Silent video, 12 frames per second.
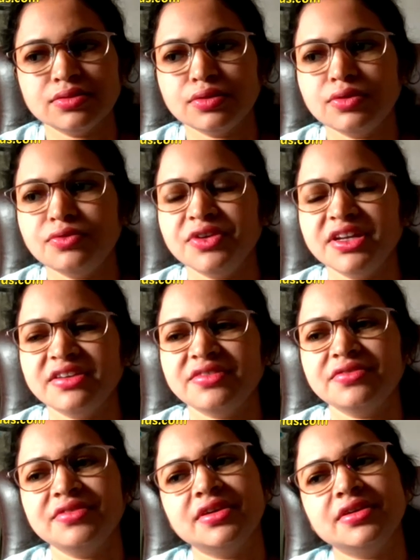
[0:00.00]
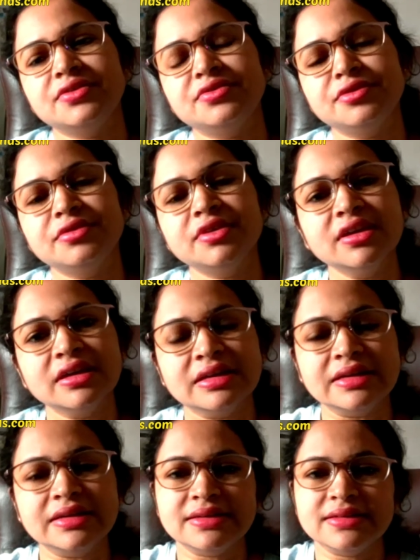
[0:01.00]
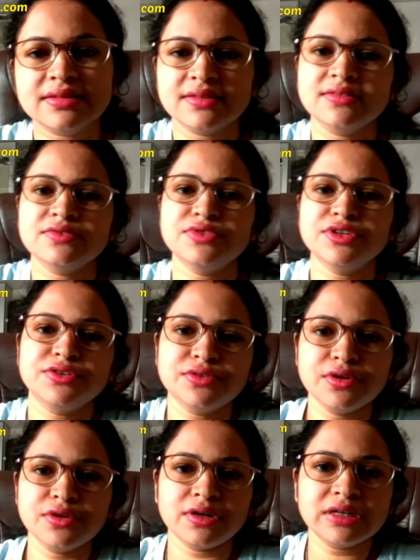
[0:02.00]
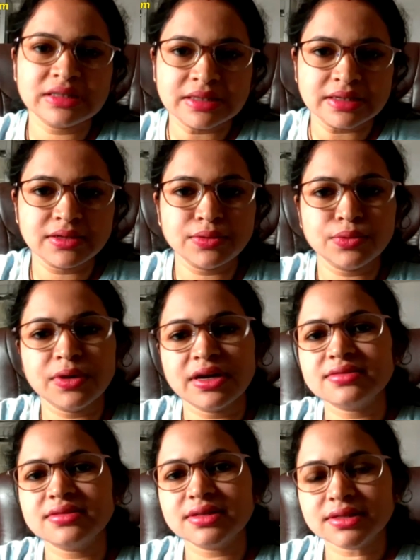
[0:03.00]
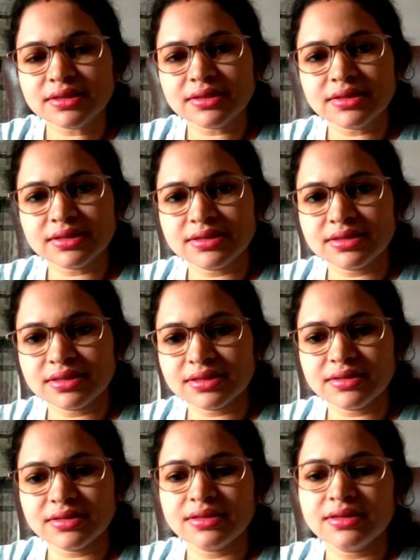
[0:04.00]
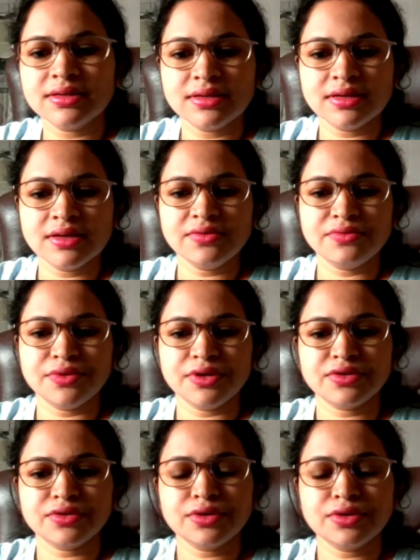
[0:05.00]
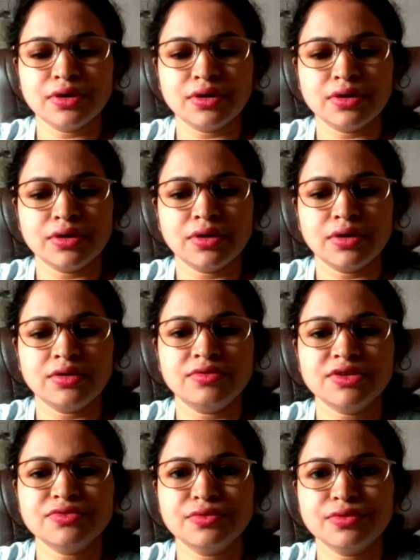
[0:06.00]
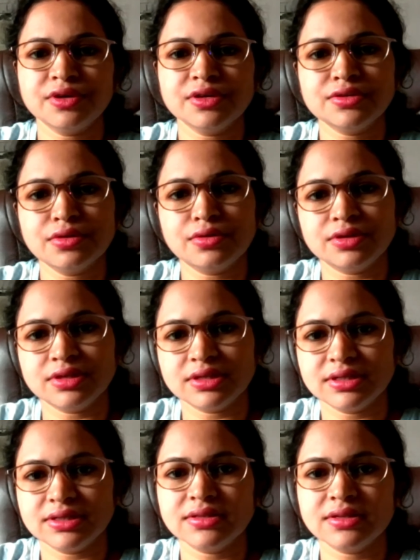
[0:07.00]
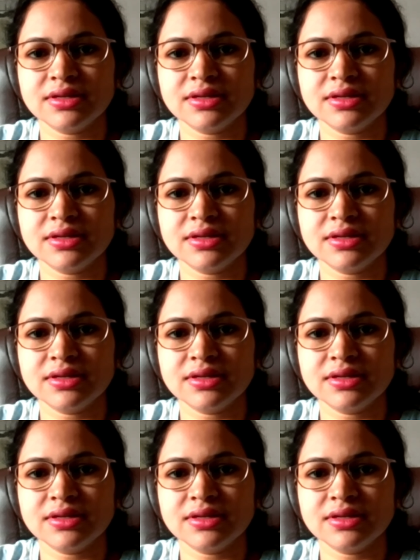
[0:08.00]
so whenever we are reviewing any test cases, we should not think who has written the test case. We should always focus on the test